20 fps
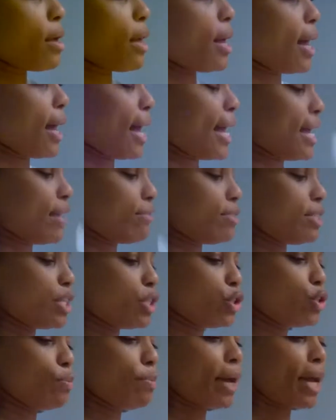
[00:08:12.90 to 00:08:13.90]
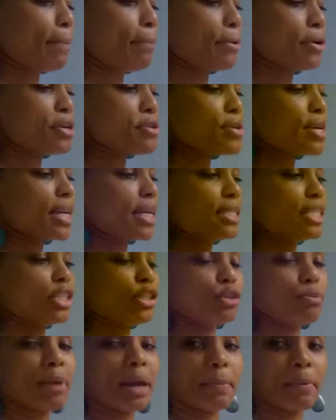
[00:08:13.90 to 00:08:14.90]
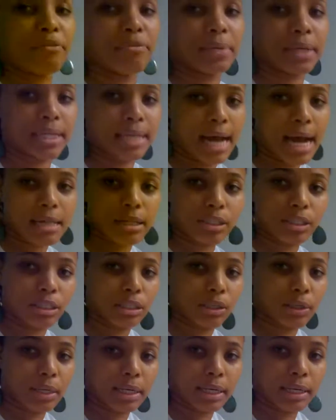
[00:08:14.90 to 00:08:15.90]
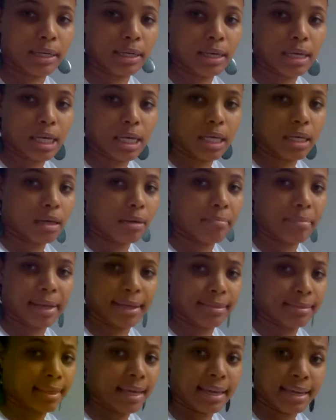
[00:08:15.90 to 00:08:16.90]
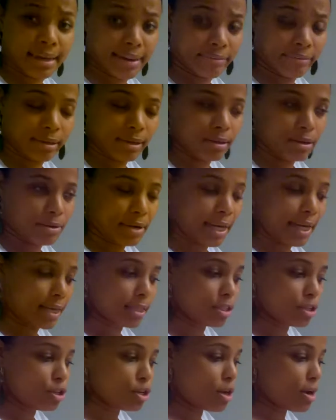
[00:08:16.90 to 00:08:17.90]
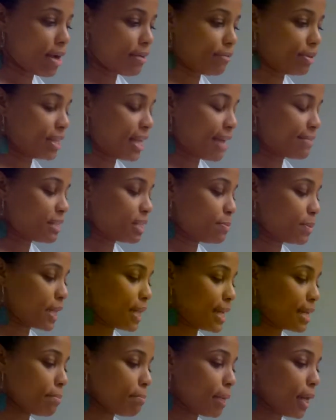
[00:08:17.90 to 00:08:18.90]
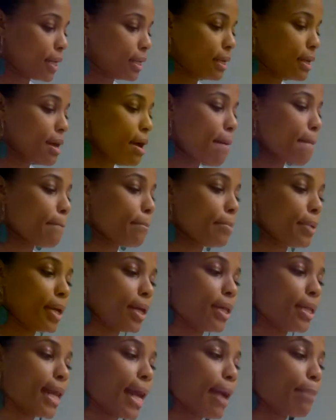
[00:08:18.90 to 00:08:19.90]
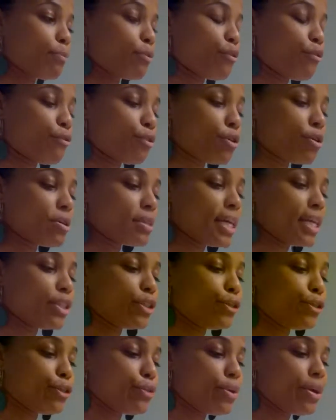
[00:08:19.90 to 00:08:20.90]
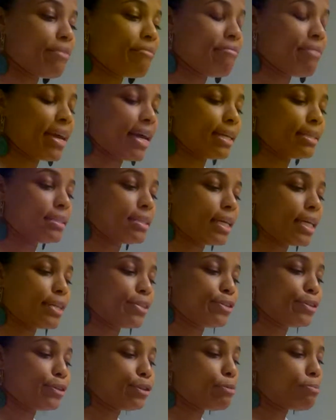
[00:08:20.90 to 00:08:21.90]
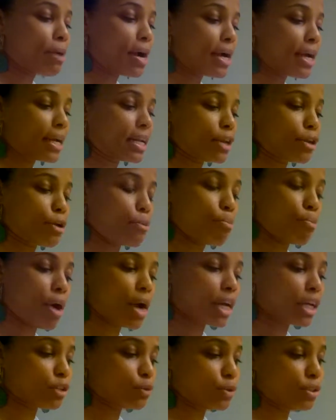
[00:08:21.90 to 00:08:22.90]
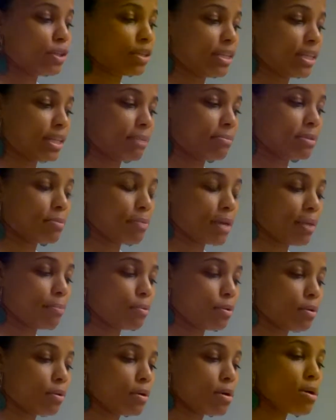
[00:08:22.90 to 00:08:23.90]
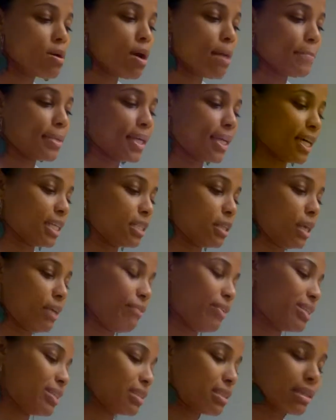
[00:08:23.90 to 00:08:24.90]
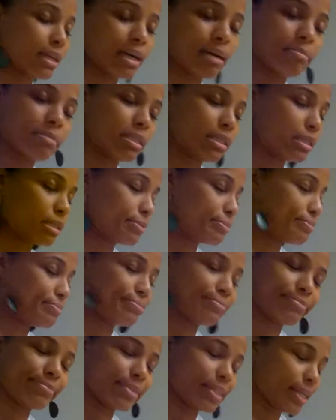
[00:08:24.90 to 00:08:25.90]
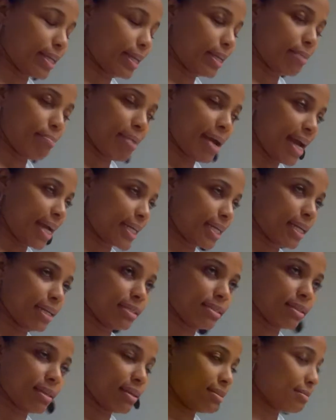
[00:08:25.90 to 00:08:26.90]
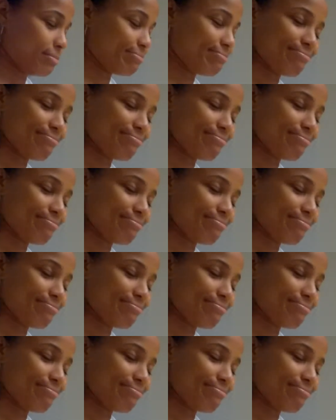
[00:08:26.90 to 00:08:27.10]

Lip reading: I have tissue paper. You can get tissue paper from the dollar store, a big thing of it, okay? So you don't really have to spend a lot of money, but I prefer that you invest into marketing your products when you send them to people, because if it just comes just in a package and